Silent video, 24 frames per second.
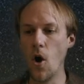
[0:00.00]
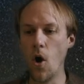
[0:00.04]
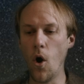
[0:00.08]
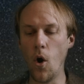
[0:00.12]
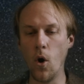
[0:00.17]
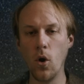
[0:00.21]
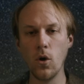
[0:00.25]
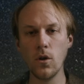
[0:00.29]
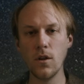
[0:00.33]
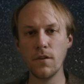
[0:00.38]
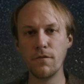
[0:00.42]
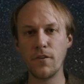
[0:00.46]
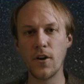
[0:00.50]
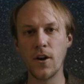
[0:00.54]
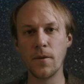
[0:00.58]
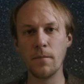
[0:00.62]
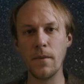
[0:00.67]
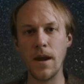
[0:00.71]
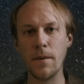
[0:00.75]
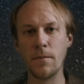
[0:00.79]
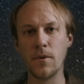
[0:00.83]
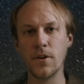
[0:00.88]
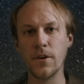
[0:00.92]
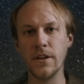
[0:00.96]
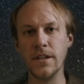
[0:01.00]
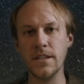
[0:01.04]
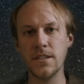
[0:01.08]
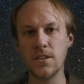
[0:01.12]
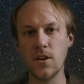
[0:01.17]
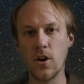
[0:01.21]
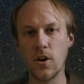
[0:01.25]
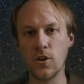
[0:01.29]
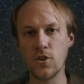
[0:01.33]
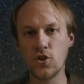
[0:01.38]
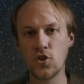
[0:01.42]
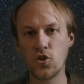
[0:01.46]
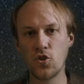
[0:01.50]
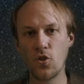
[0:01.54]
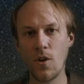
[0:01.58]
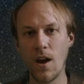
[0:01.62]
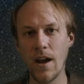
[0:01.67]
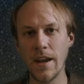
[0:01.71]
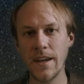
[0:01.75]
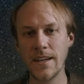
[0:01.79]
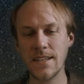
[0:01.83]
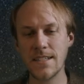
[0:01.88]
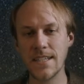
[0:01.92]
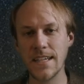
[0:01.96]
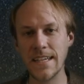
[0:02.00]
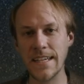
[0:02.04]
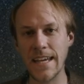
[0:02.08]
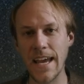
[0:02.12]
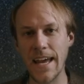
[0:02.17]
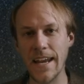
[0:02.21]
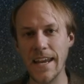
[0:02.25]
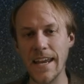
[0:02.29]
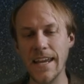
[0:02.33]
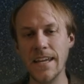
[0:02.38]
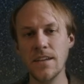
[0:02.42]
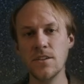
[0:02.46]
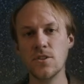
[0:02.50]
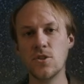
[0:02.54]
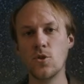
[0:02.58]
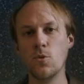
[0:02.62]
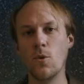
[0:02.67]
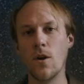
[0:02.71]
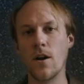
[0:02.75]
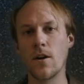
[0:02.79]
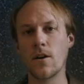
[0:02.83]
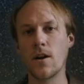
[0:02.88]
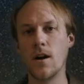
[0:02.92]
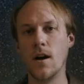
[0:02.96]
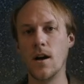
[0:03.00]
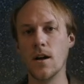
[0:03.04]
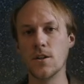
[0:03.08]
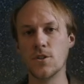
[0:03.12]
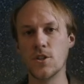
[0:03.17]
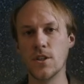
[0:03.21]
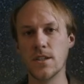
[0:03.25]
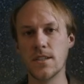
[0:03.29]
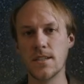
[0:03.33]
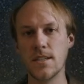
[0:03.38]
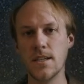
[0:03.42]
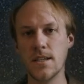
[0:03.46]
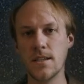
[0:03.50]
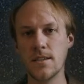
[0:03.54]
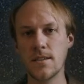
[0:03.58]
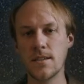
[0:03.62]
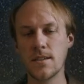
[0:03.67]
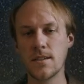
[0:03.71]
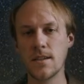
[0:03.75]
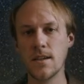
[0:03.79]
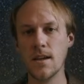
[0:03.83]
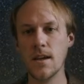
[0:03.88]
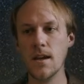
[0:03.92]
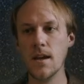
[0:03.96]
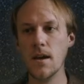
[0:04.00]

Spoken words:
all of our memories are trying to get into our consciousness,